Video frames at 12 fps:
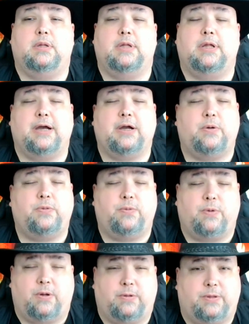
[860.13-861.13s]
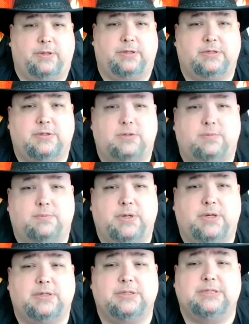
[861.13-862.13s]
now, I go through all this
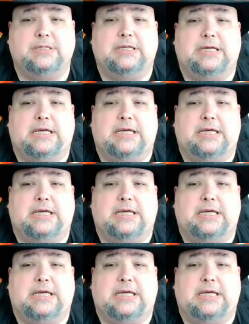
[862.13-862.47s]
because